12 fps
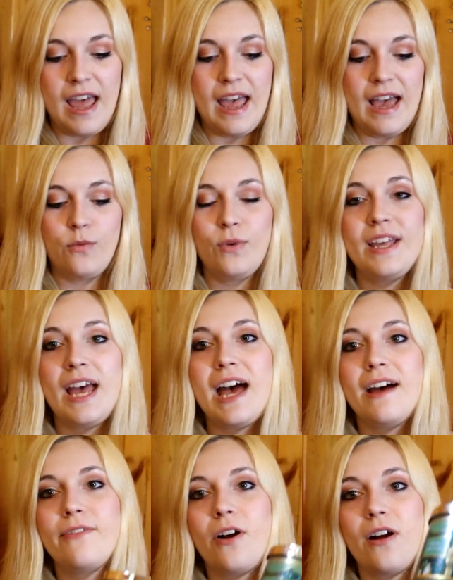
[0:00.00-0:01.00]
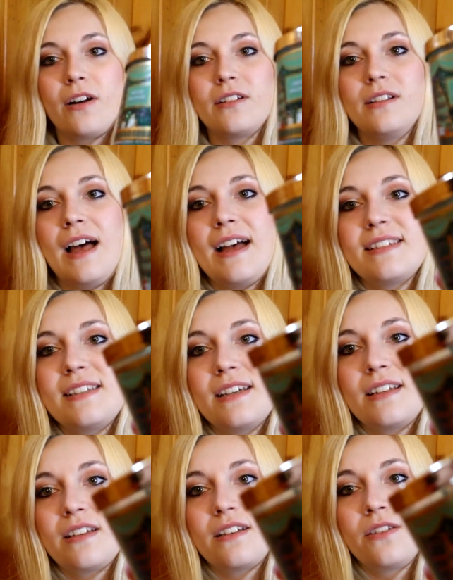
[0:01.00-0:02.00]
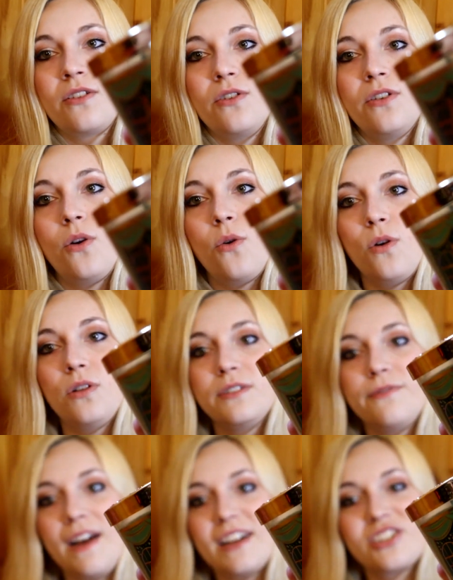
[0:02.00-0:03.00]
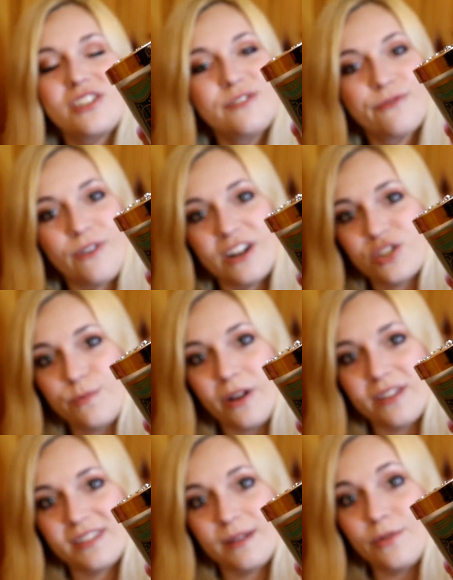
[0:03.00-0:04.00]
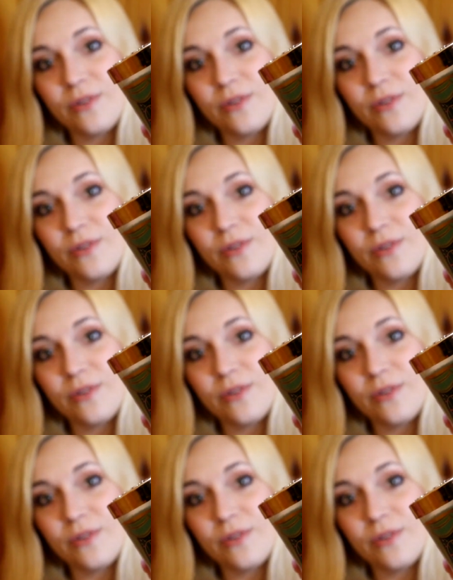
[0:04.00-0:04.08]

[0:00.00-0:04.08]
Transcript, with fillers: And we have our classic, good old-fashioned Fresh Balsam.